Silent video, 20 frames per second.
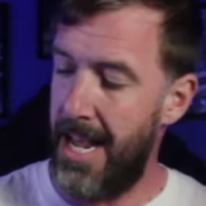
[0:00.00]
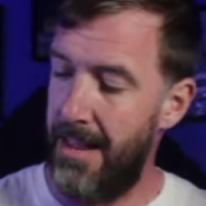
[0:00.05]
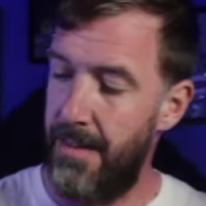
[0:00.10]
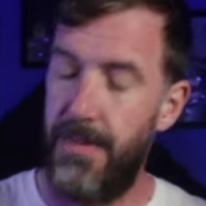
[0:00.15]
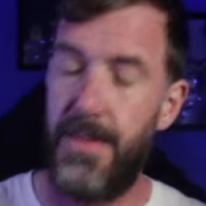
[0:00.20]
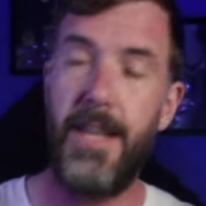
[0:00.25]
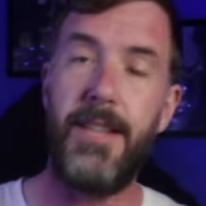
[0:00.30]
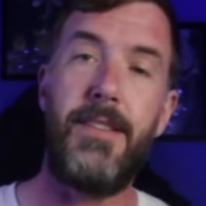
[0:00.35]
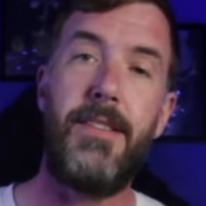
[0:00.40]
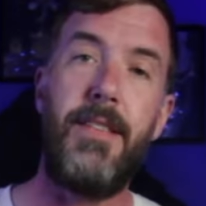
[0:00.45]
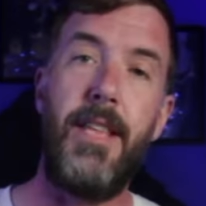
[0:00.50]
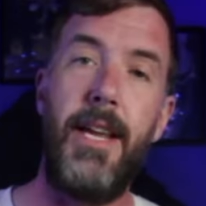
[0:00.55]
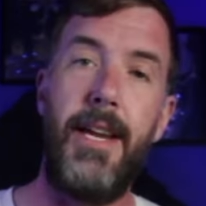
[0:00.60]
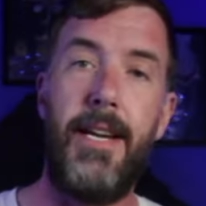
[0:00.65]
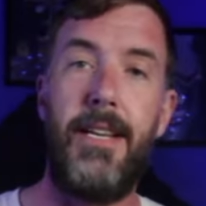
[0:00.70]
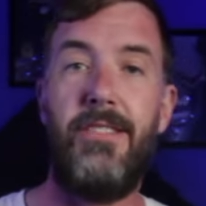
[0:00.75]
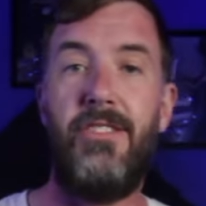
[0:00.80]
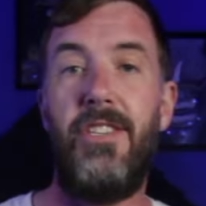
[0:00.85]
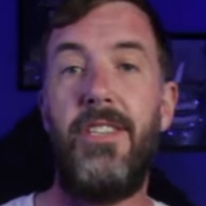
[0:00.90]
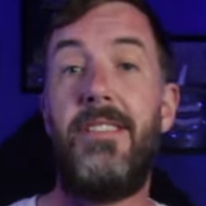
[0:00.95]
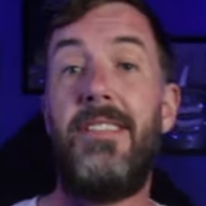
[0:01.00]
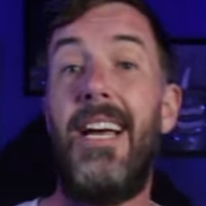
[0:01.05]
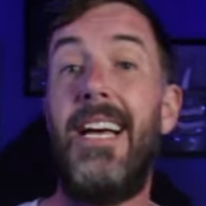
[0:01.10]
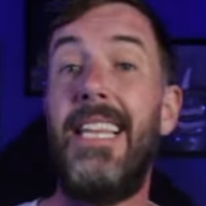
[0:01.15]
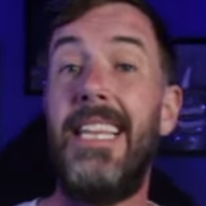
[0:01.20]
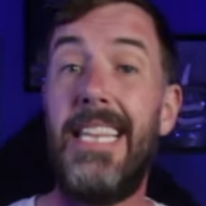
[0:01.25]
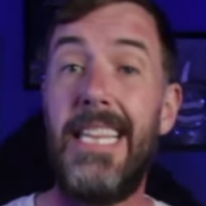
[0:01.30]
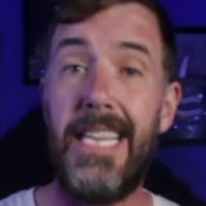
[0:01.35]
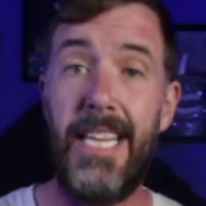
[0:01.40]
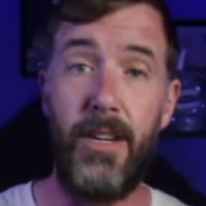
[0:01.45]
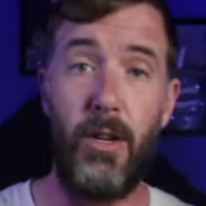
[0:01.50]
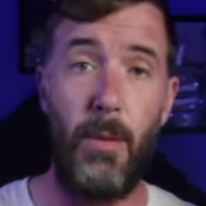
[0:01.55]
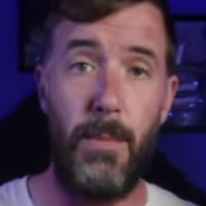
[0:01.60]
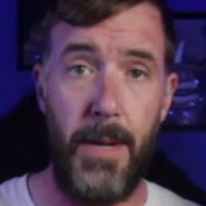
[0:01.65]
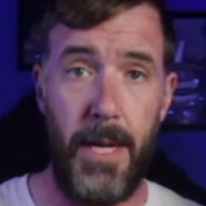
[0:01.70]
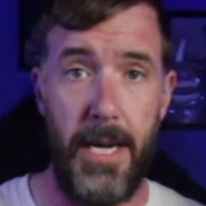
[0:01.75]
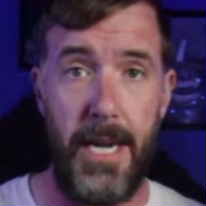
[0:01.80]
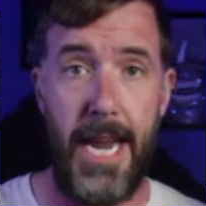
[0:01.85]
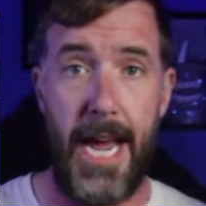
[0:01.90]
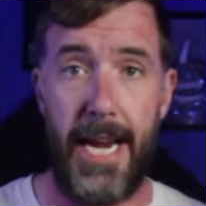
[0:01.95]
This thing is just a little
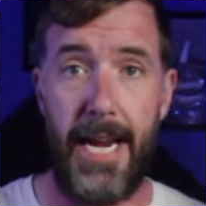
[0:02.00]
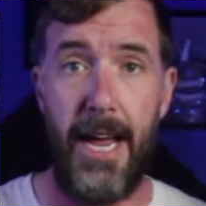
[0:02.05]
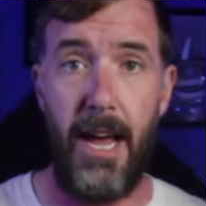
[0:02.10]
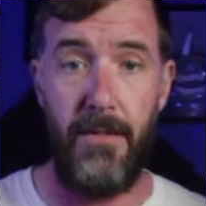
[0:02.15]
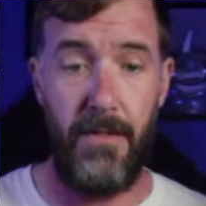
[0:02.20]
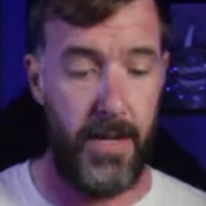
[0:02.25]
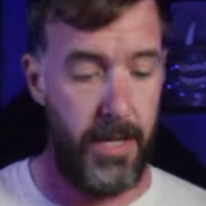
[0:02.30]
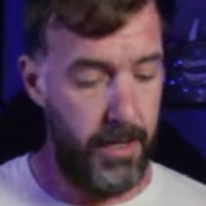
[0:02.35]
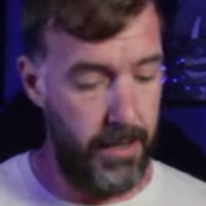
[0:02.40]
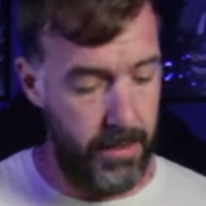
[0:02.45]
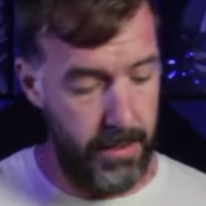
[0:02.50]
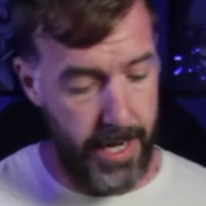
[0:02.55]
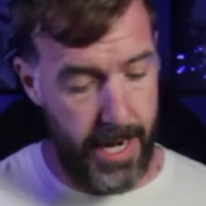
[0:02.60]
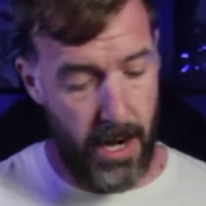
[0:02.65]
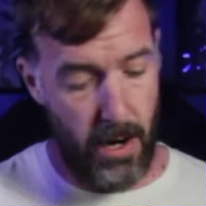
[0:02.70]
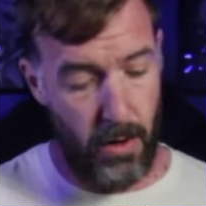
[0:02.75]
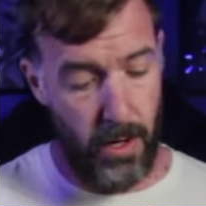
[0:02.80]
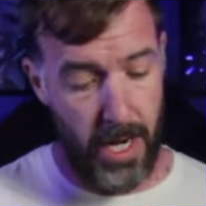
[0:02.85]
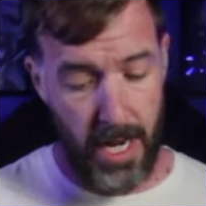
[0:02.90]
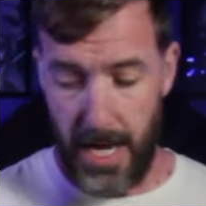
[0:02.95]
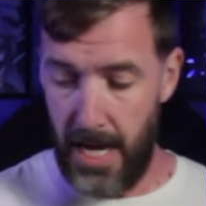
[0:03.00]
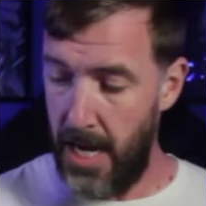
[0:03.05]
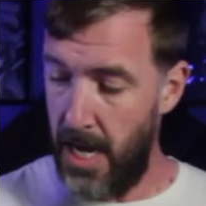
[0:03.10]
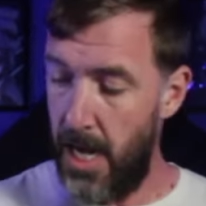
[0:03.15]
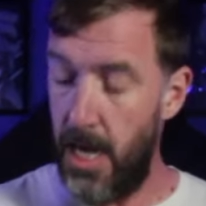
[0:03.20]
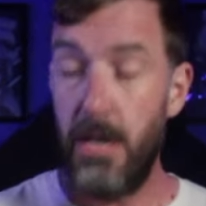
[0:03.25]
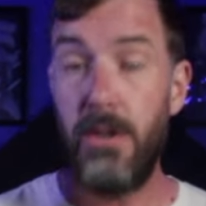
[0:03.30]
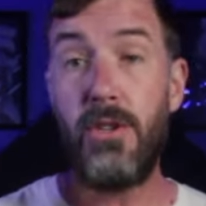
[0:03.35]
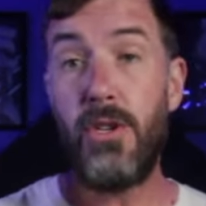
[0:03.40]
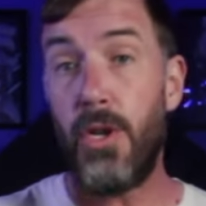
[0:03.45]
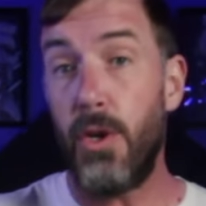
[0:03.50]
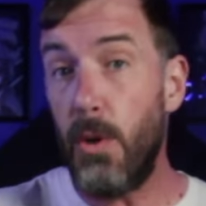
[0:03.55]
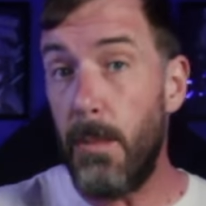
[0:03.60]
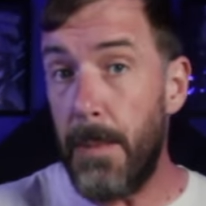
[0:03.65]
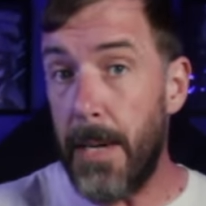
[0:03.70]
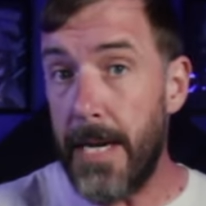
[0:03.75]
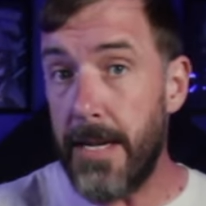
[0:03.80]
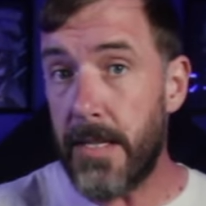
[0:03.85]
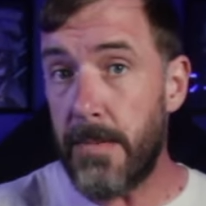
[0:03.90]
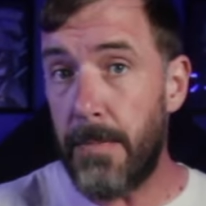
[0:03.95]
bit neck heavy. Now,
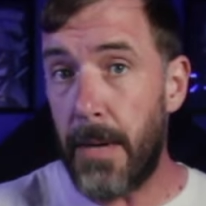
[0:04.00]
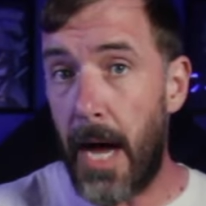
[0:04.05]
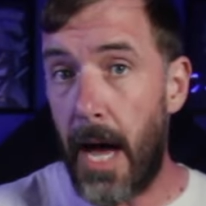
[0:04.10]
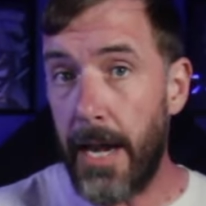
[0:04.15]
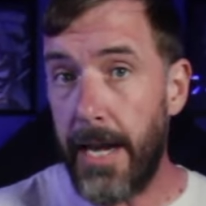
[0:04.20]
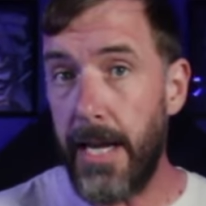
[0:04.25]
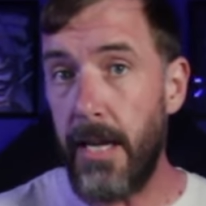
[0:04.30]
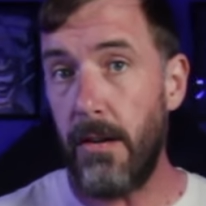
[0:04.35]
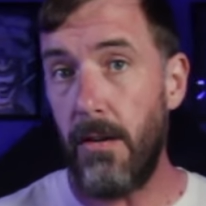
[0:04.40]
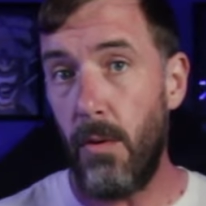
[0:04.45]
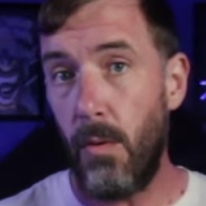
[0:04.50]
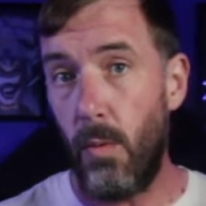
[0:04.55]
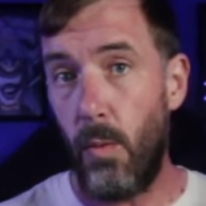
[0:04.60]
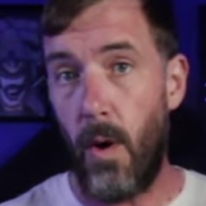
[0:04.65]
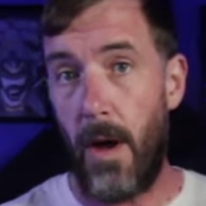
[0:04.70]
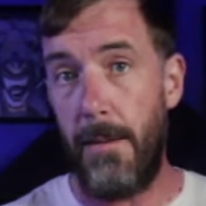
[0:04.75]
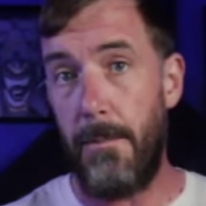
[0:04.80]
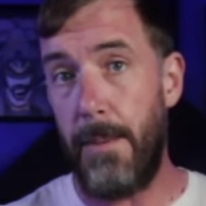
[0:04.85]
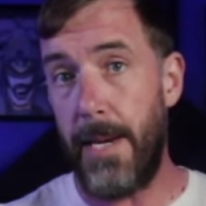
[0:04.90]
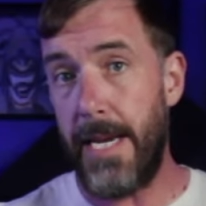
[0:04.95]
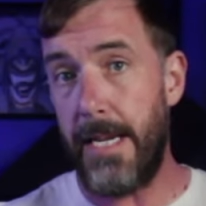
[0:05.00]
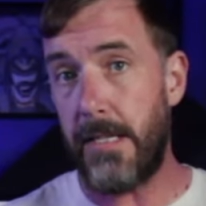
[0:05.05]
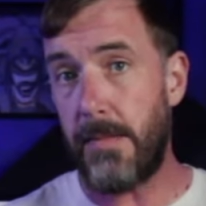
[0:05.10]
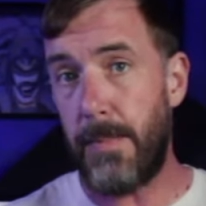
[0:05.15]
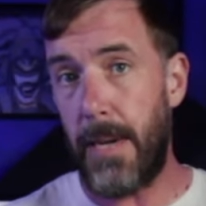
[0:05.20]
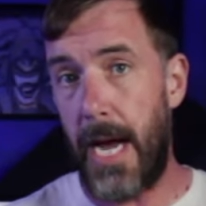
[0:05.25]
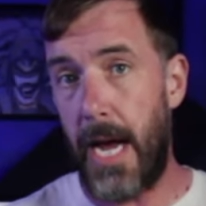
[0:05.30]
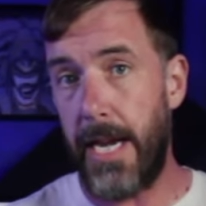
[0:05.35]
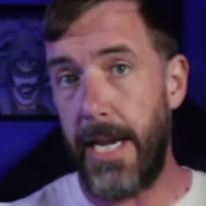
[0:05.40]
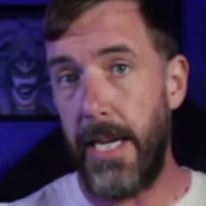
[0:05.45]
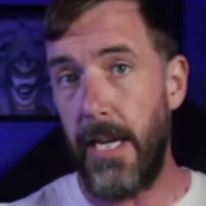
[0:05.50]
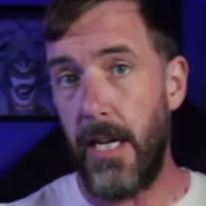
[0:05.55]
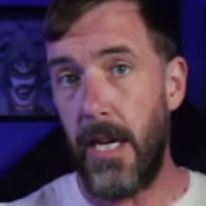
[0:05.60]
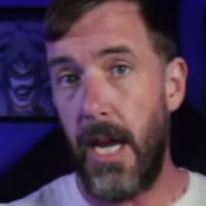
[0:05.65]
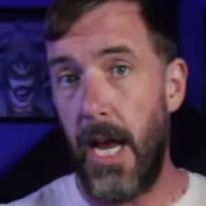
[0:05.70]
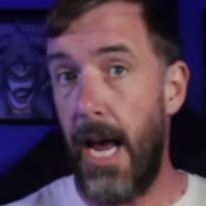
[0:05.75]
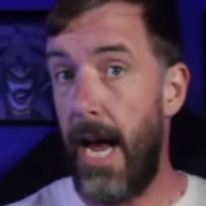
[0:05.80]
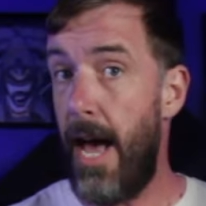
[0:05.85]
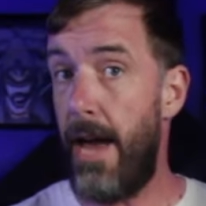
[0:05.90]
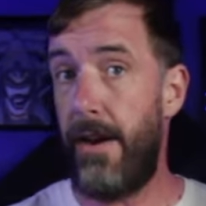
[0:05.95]
2-piece body, 1-piece body,
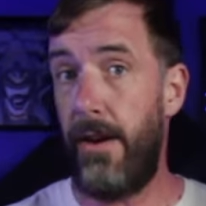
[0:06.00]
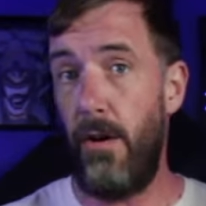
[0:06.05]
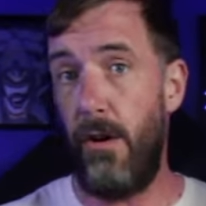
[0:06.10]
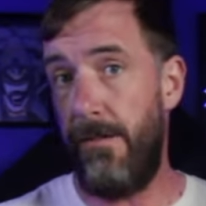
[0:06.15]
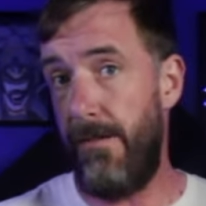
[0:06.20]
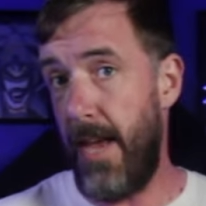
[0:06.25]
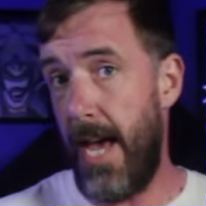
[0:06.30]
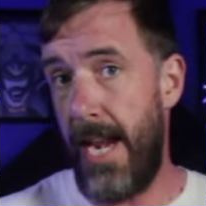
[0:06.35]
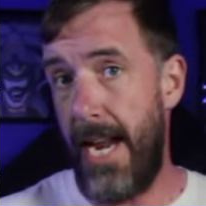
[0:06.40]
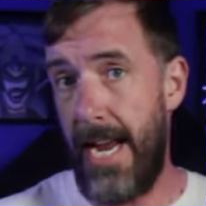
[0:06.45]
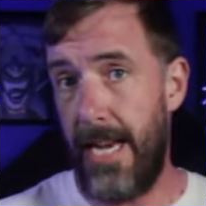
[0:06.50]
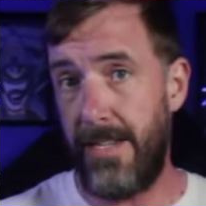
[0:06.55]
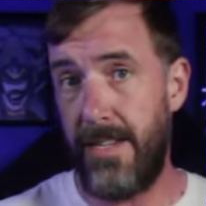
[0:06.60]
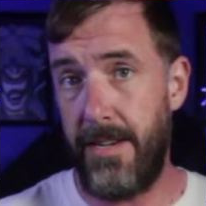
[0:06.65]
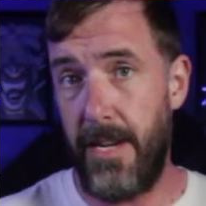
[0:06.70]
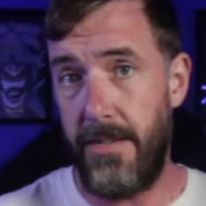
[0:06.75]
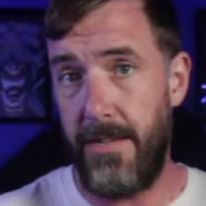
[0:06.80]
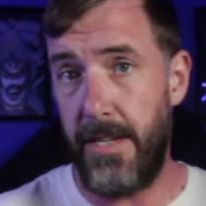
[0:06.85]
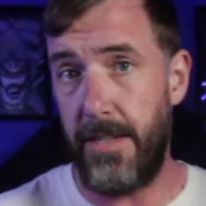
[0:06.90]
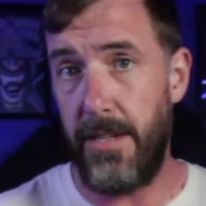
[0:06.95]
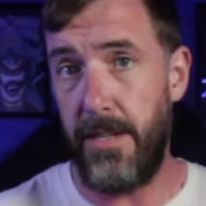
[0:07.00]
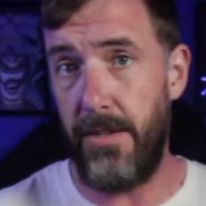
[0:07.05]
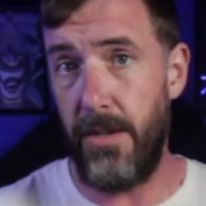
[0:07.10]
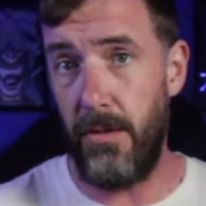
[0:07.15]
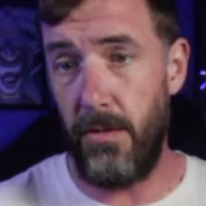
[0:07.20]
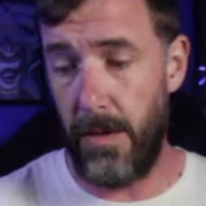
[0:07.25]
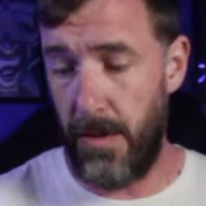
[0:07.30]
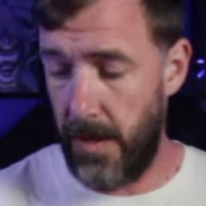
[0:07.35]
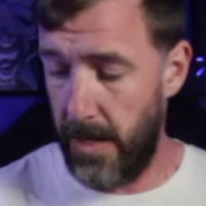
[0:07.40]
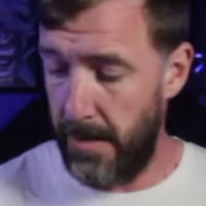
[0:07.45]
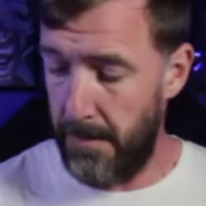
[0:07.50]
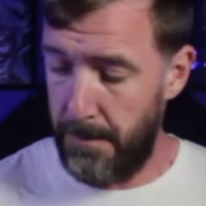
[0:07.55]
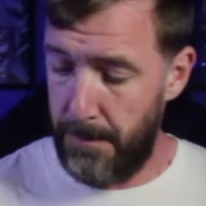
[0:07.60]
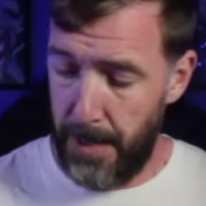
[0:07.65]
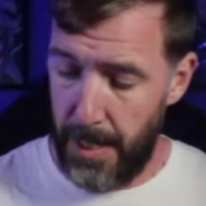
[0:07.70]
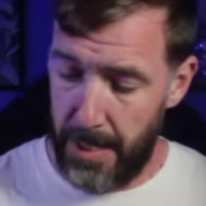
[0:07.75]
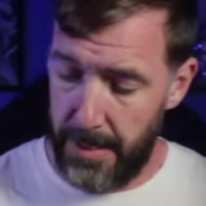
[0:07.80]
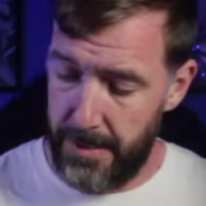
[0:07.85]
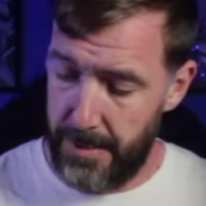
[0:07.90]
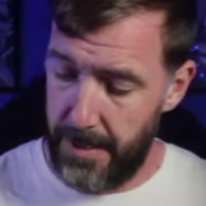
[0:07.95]
I don't know if that has anything to do with it,
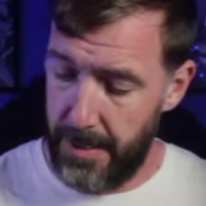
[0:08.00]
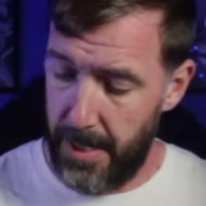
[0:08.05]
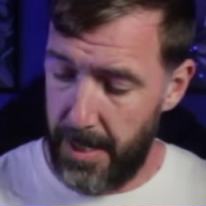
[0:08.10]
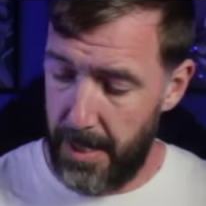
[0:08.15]
but